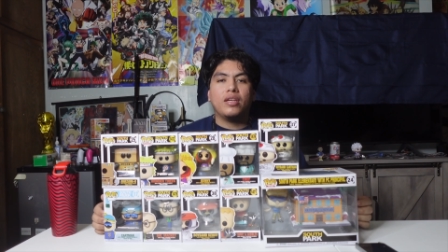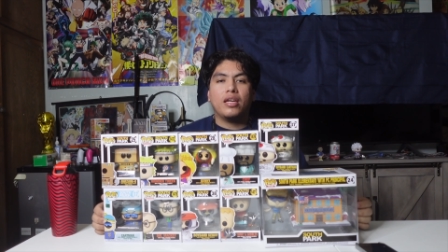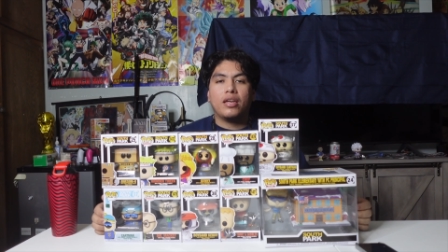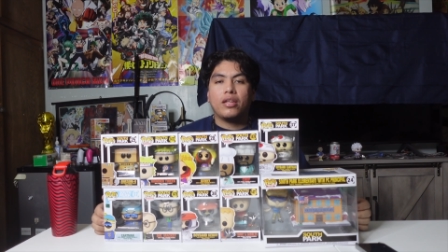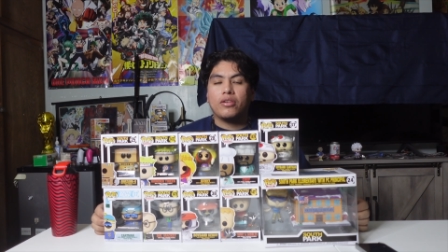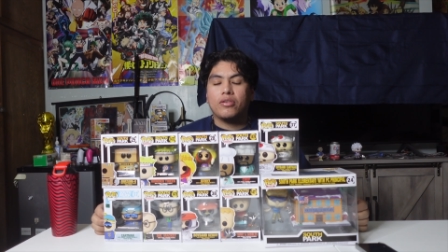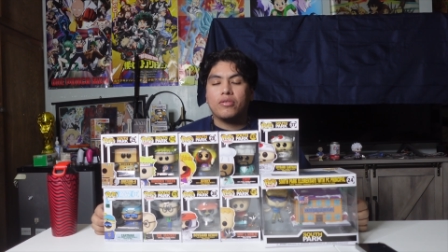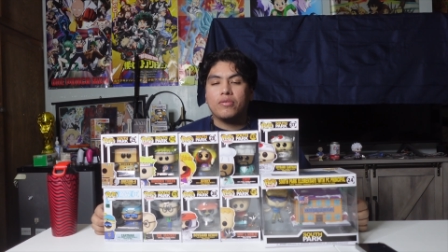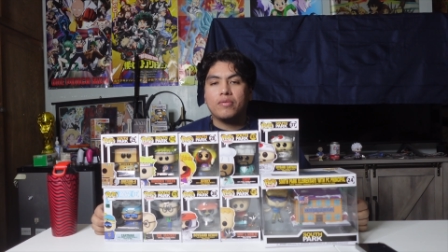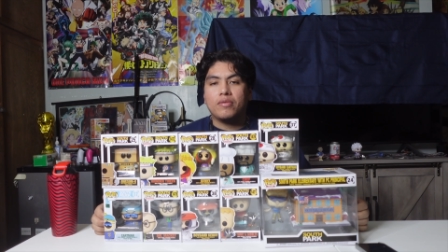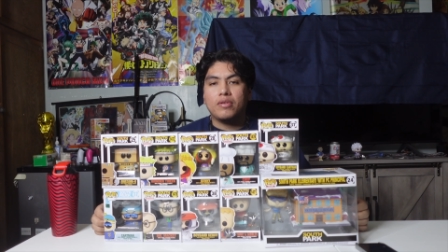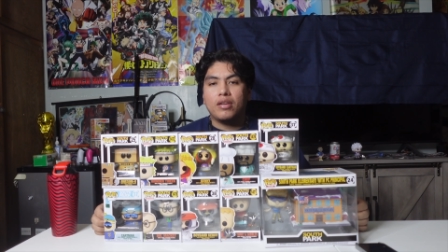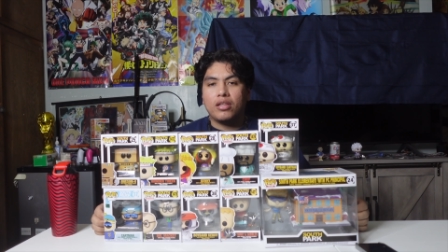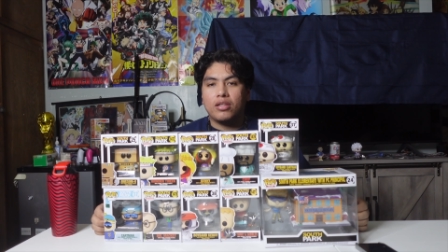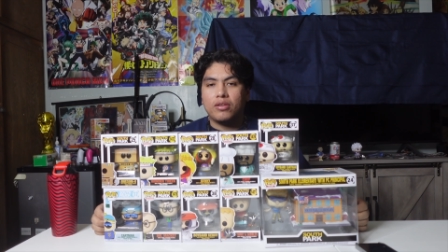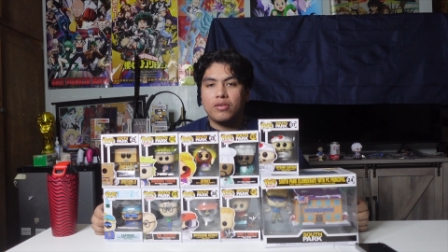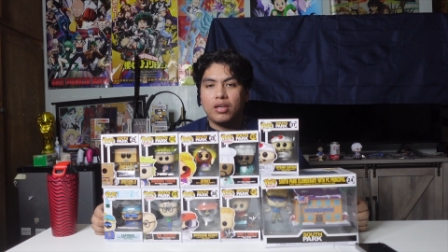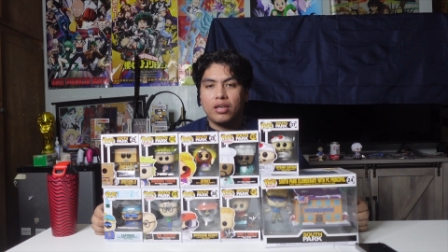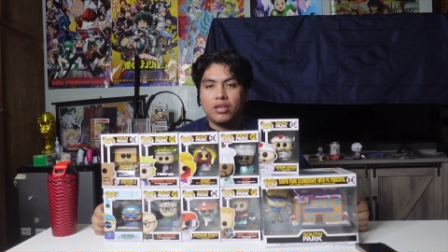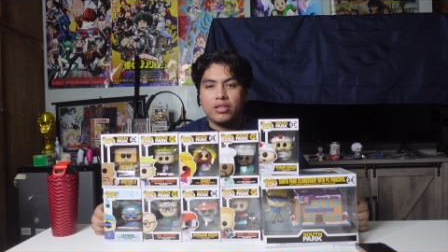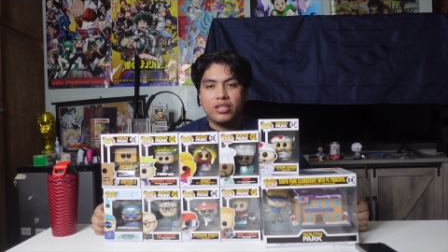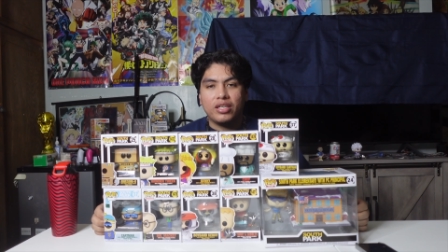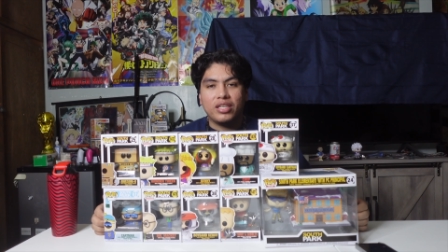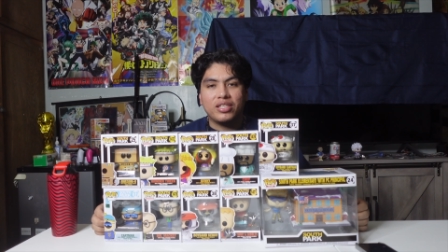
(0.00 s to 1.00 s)
I don't know. I don't know
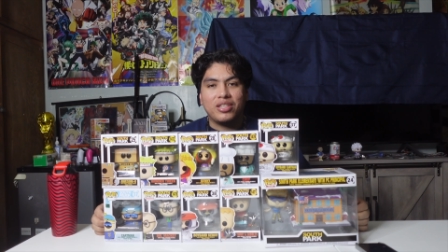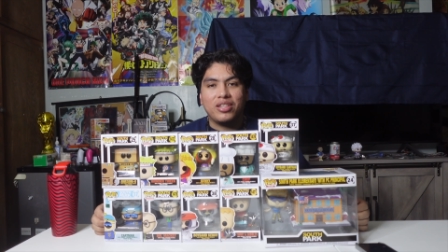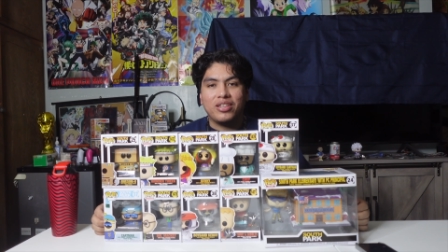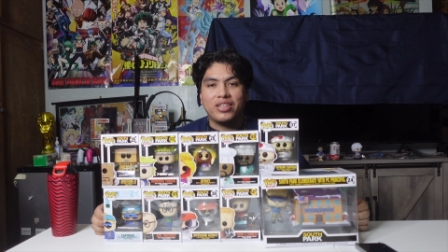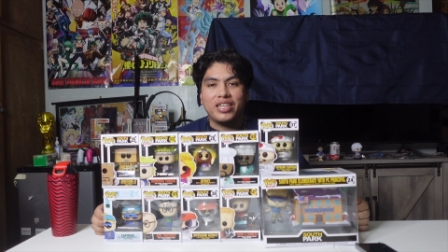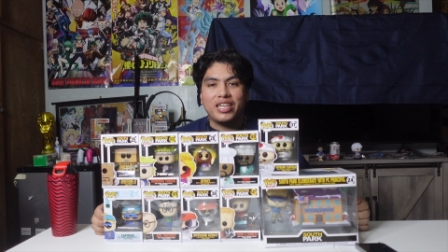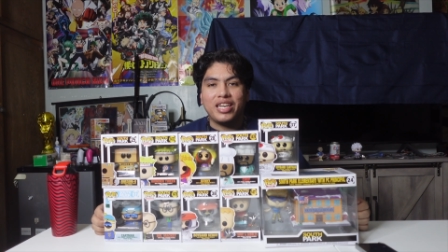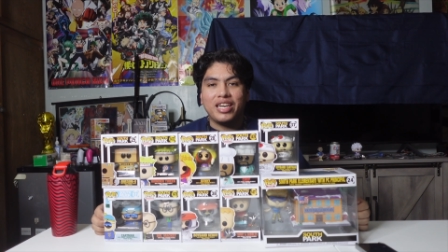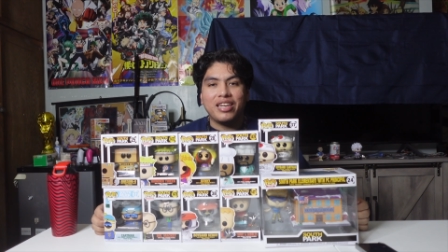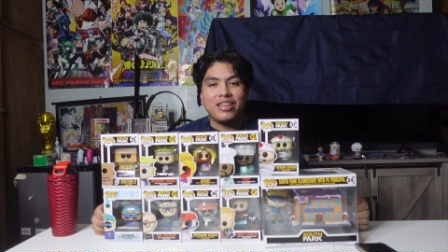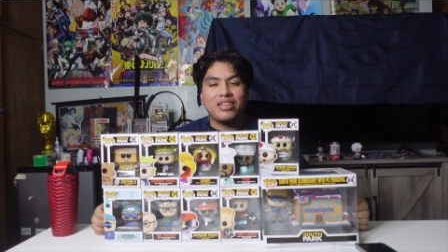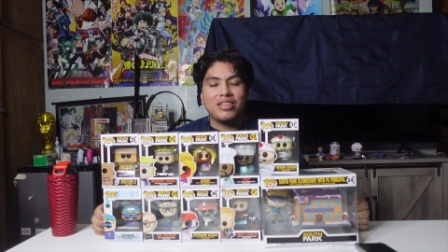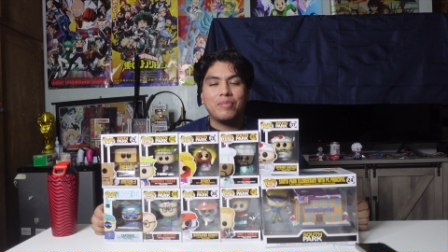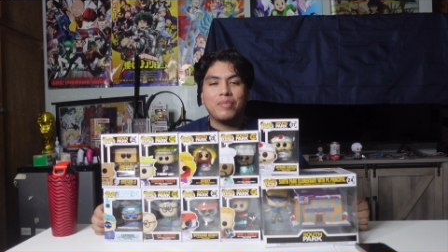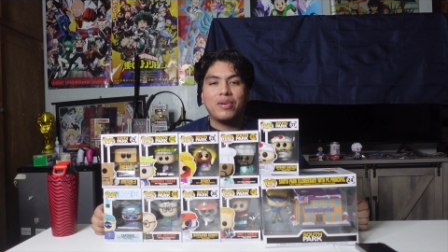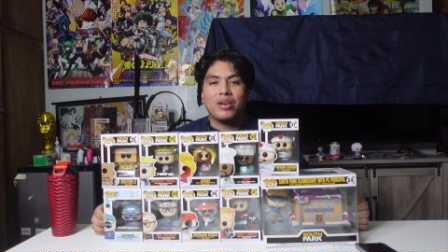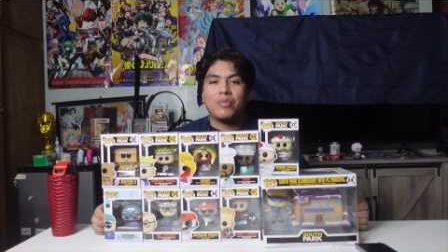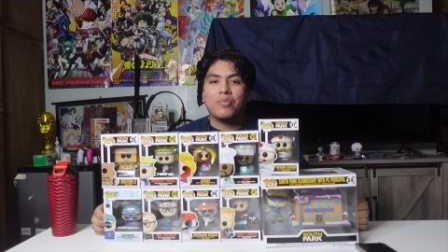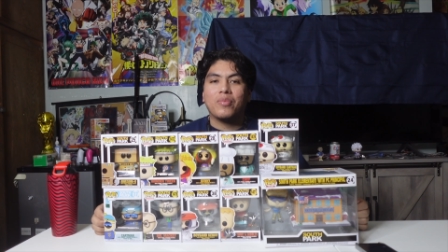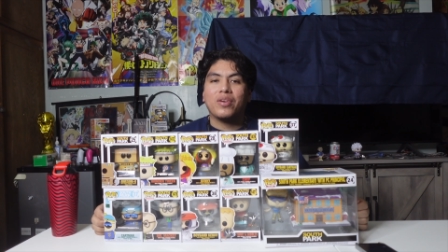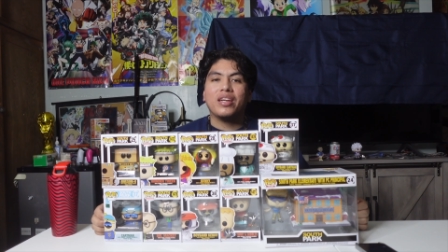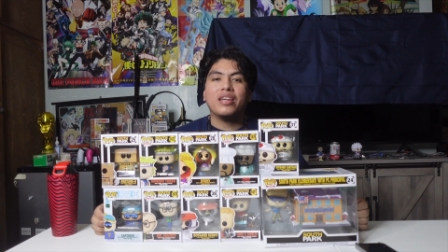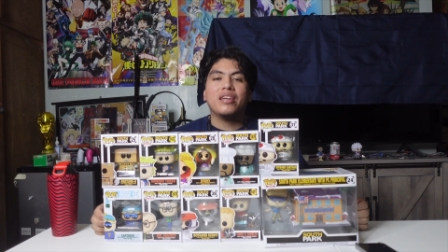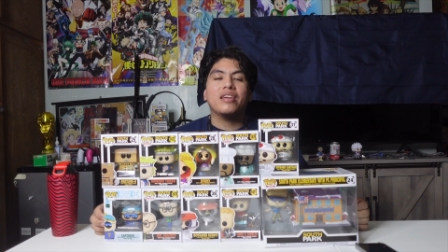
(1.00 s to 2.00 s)
how you guys are looking at it on the
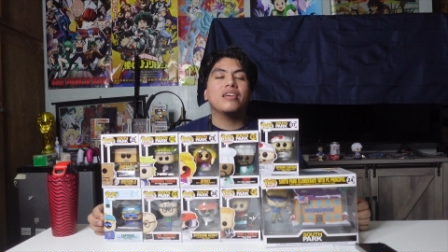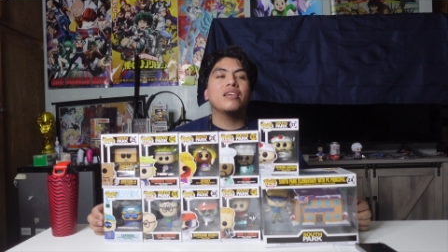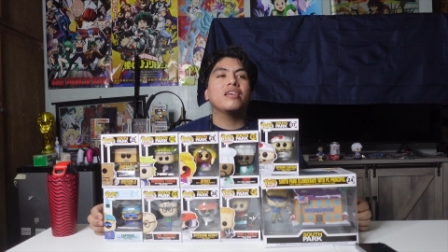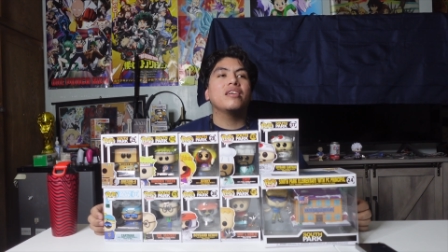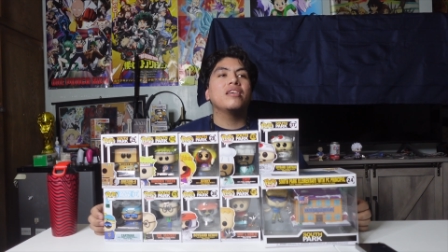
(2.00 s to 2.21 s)
bottom right.